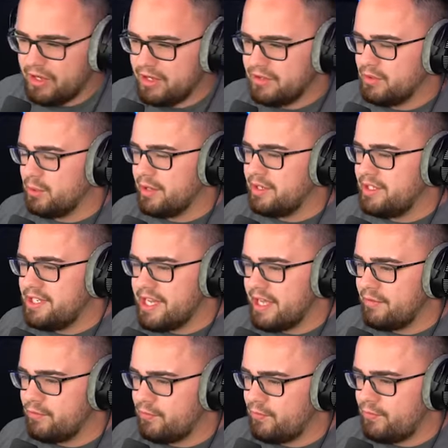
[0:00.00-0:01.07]
Talking to a
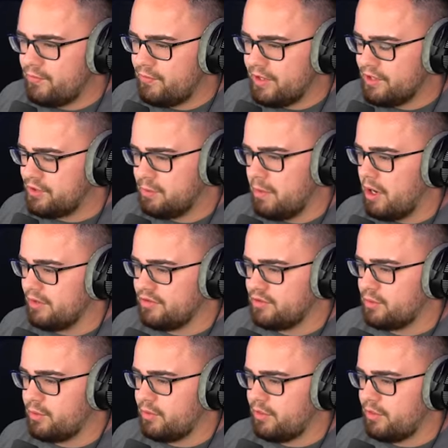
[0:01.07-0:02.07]
dead fish monster